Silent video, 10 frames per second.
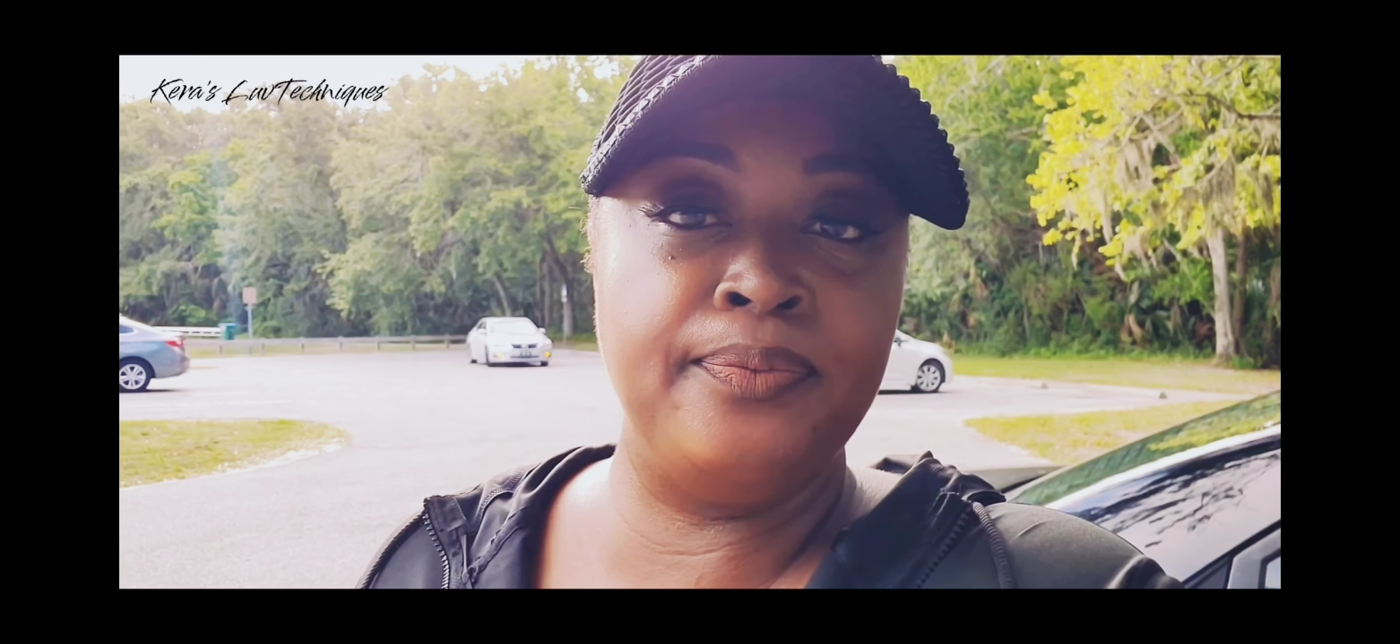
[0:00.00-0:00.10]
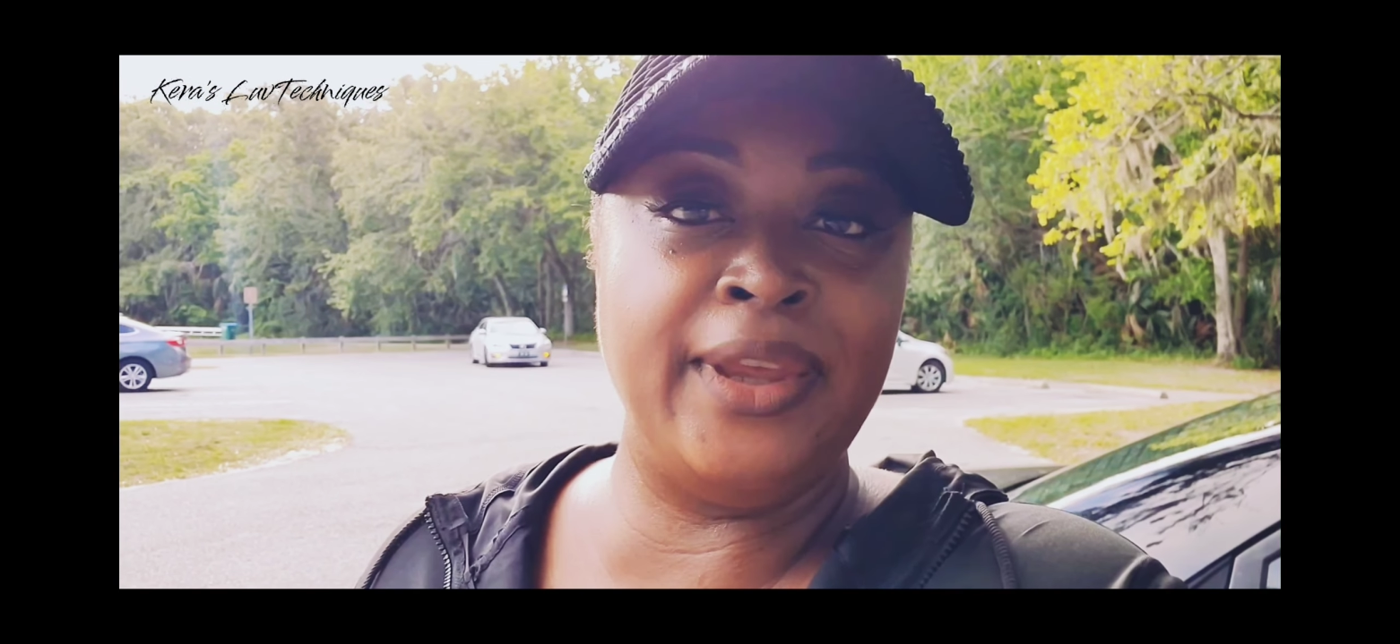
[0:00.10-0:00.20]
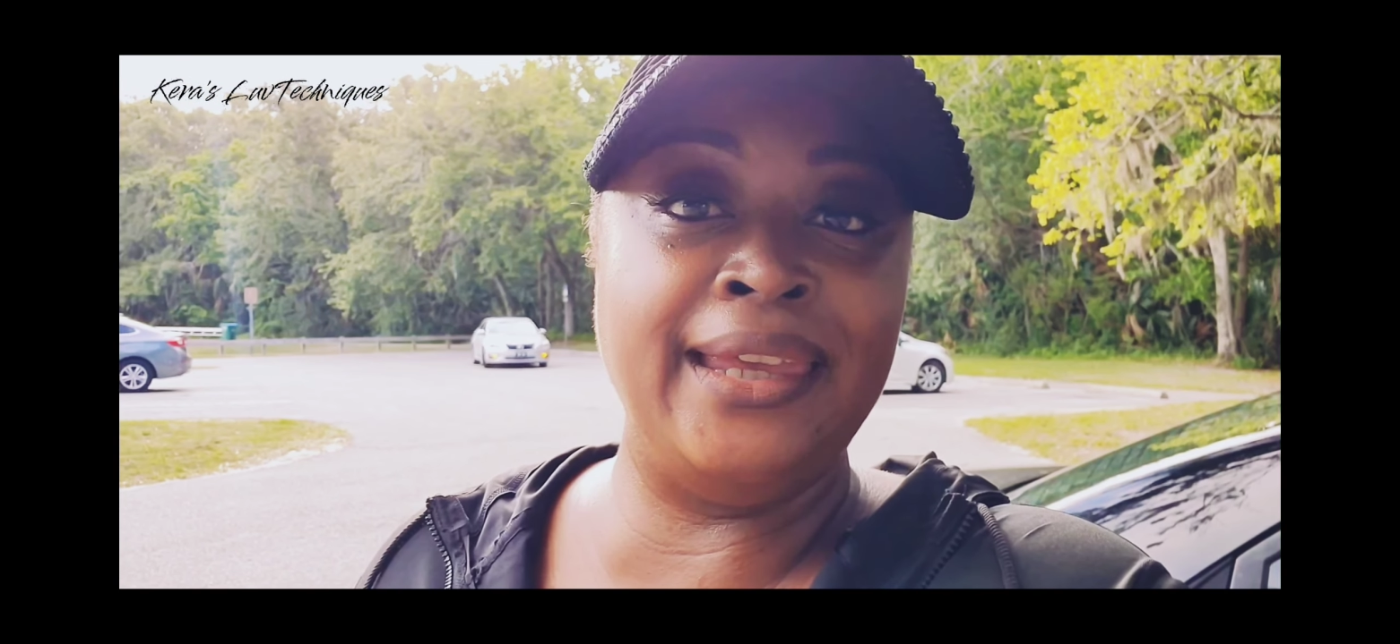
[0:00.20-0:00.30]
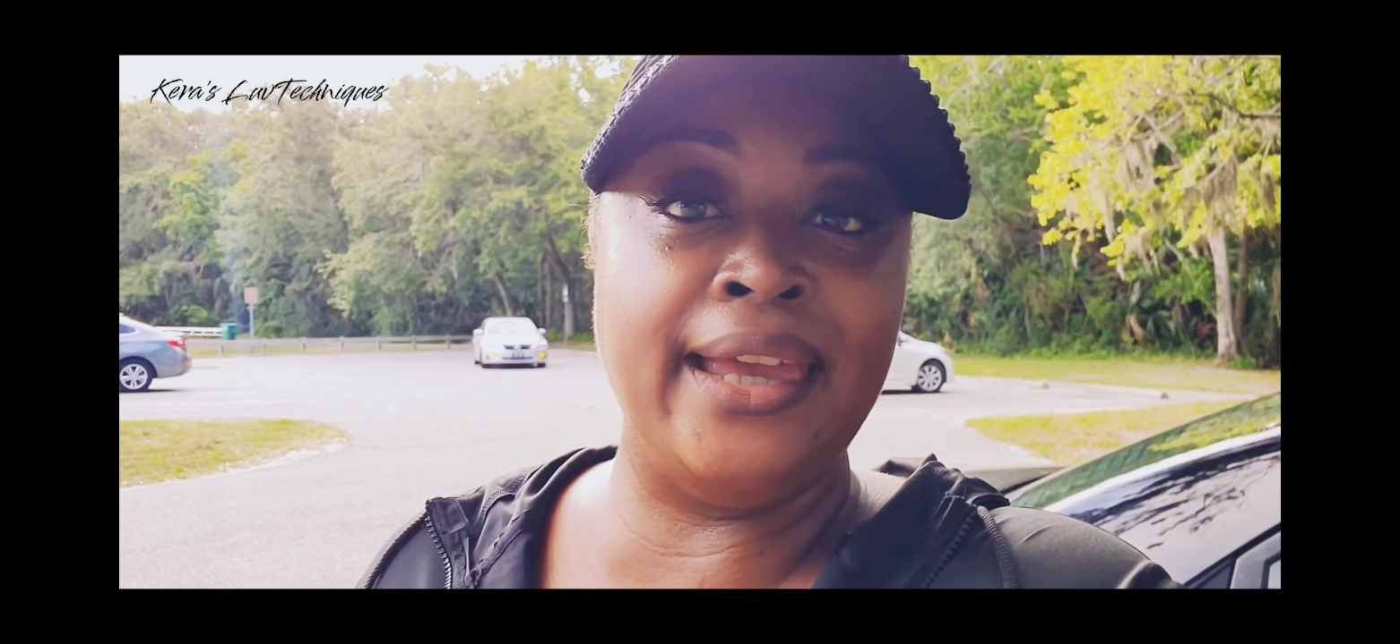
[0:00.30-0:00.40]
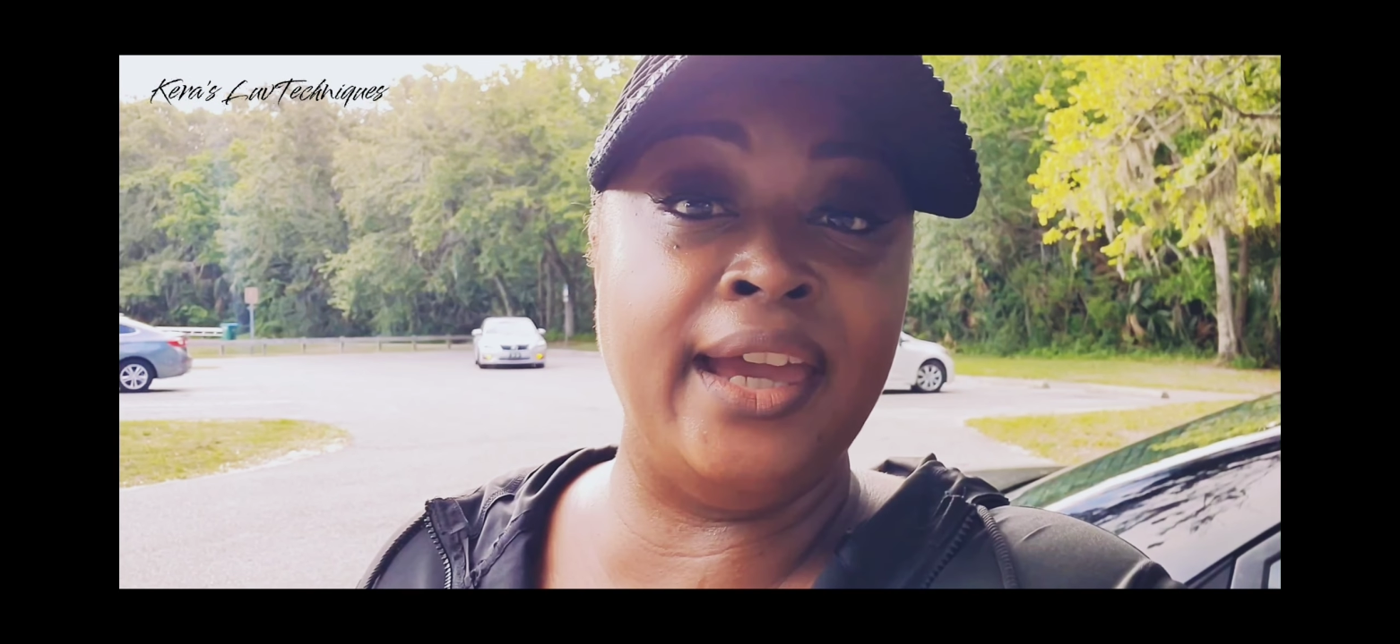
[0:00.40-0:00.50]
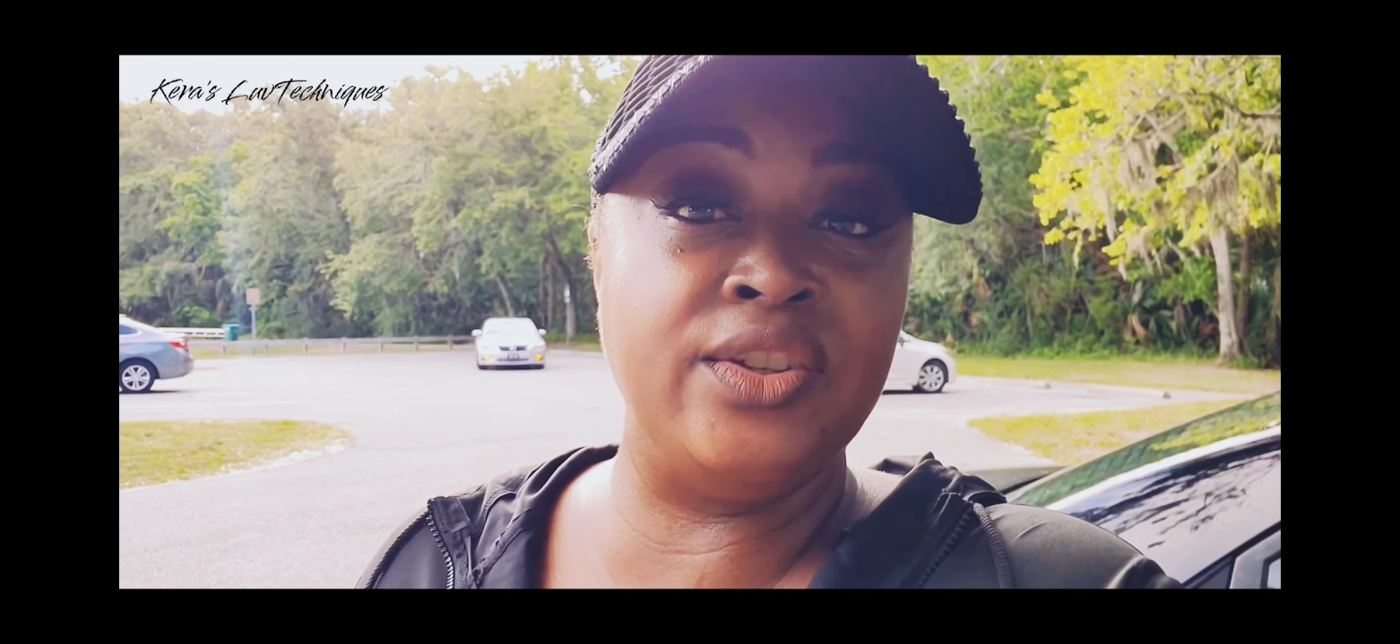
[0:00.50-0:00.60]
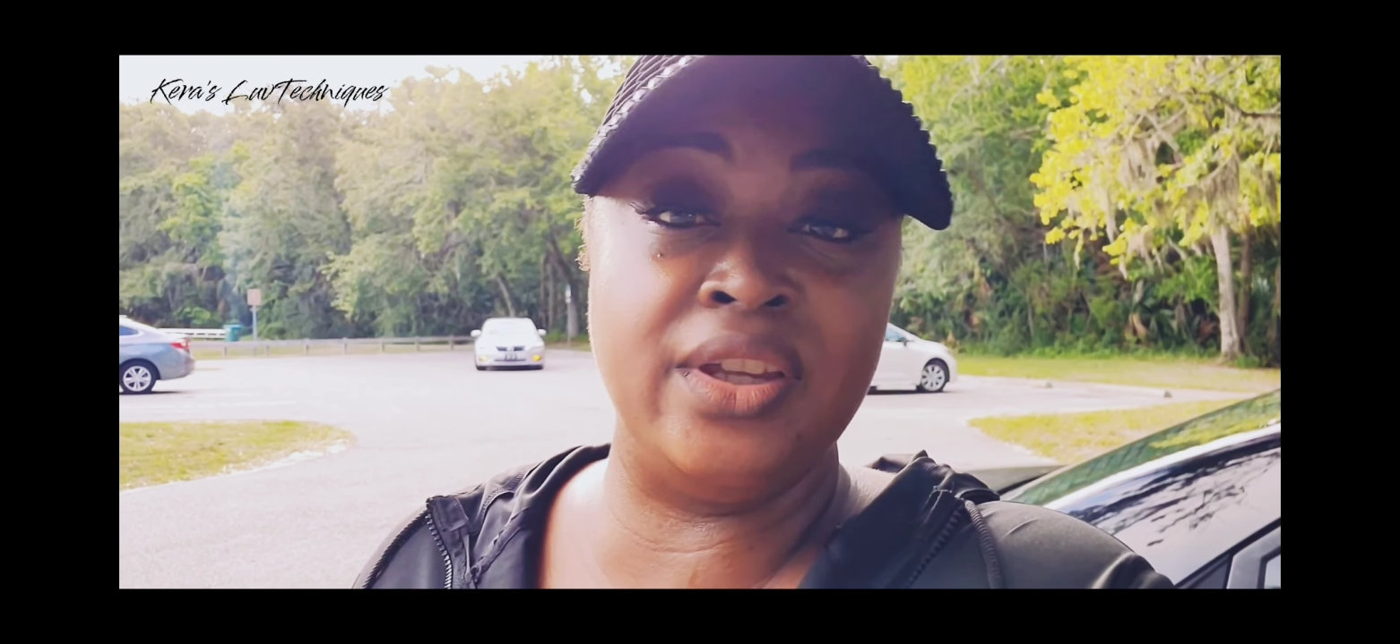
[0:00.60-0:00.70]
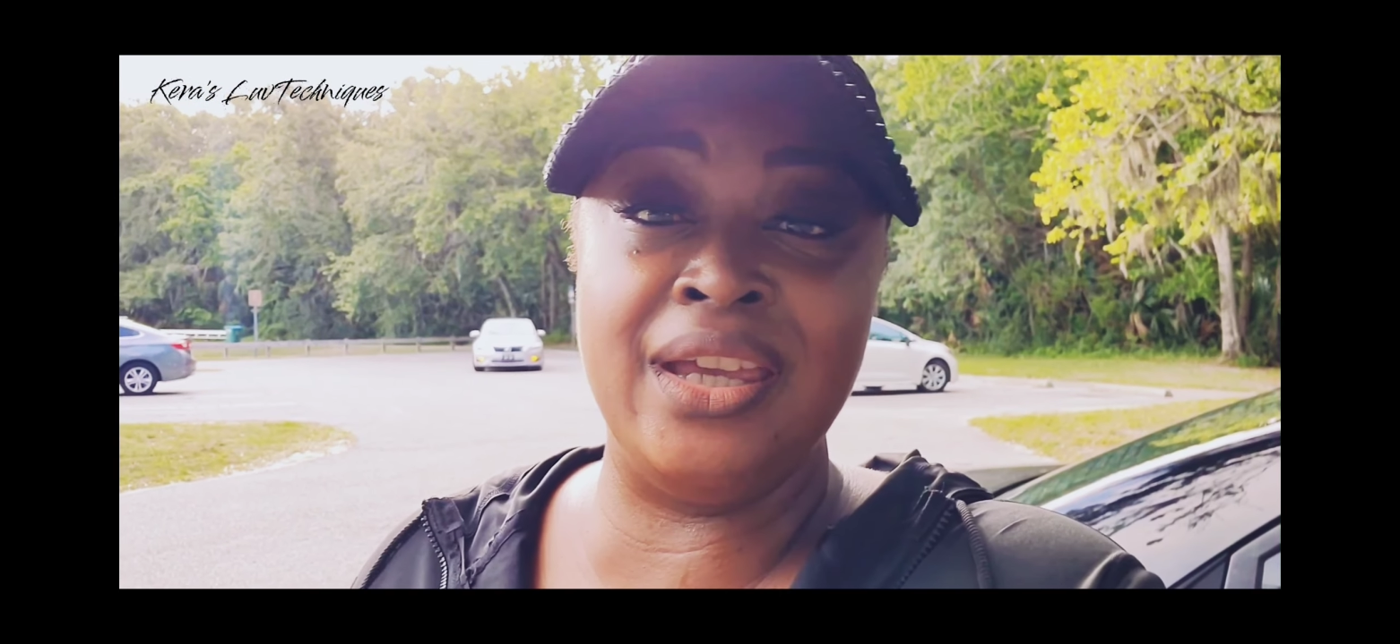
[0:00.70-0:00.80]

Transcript: engage in